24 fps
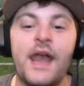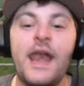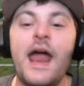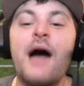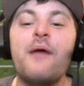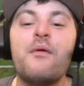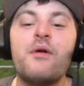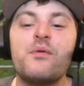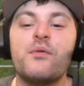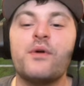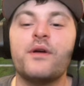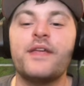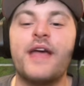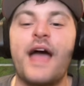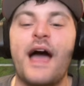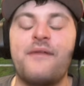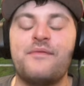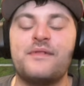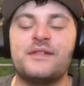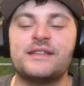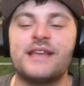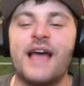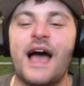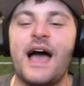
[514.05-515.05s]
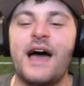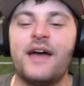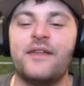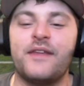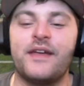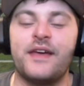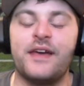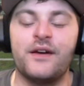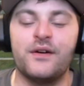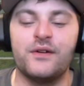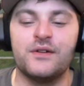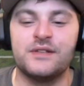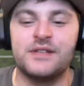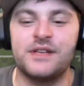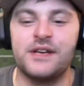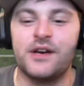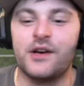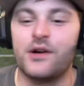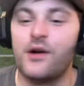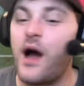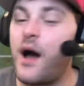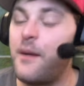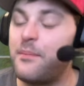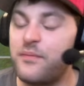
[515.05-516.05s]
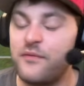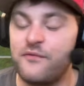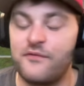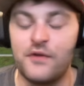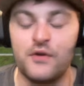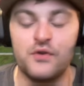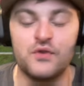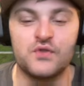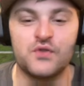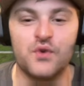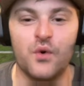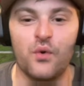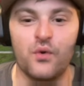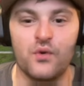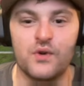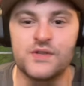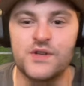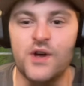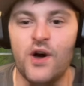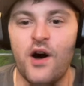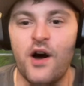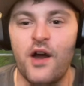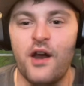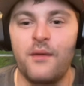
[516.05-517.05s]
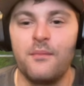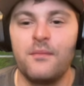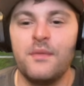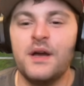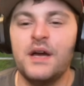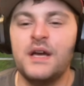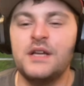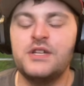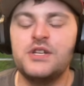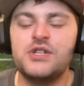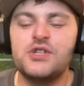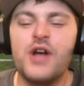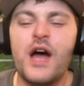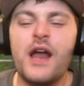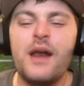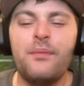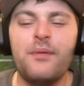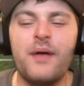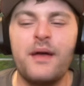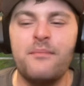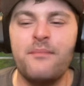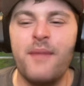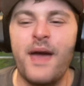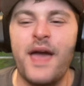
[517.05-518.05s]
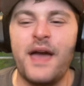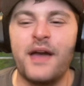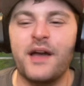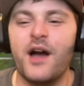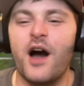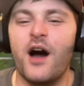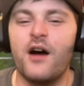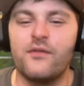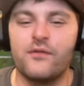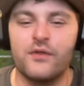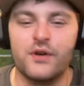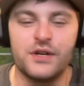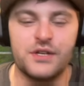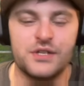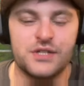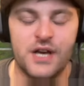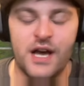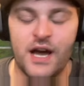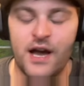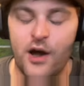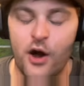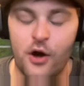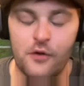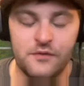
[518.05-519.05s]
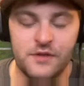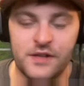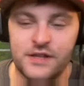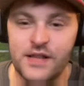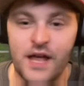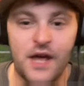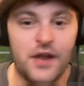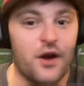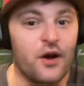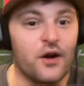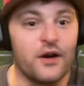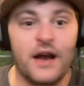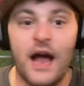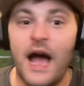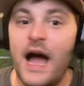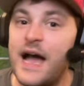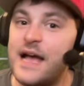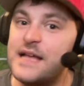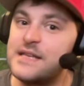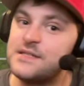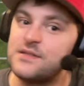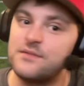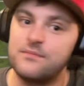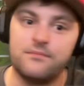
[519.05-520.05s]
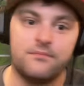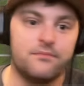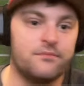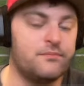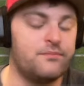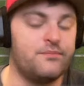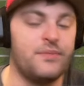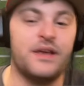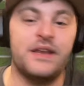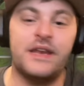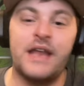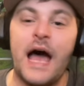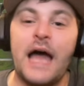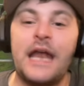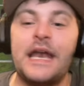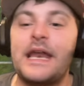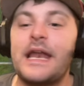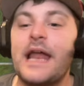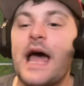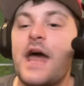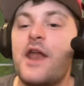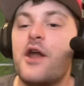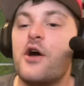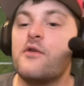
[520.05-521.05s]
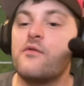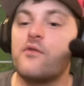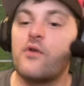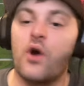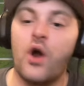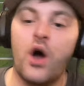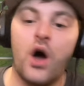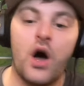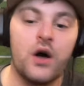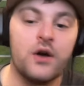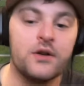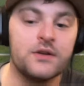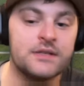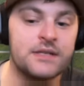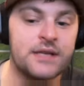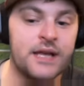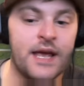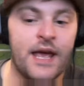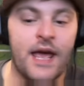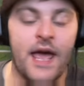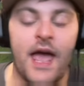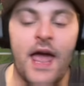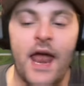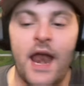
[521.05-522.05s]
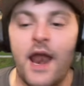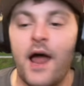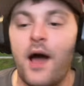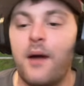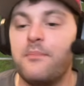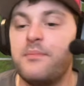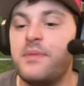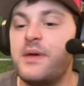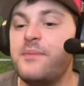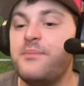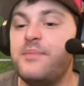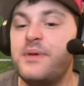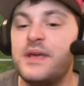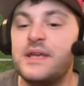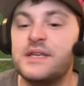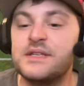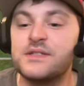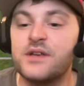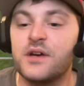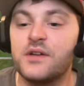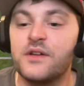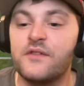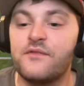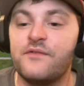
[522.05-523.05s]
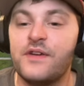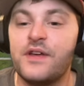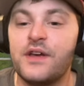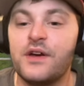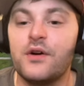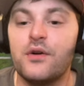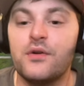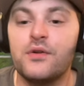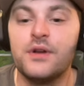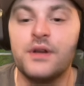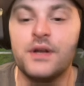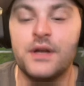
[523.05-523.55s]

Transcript: now we really have this guy on the heels here, up a few scores on him. Just trying to play man coverage, hopefully letting our guys be 99 overalls and be beasts on the field,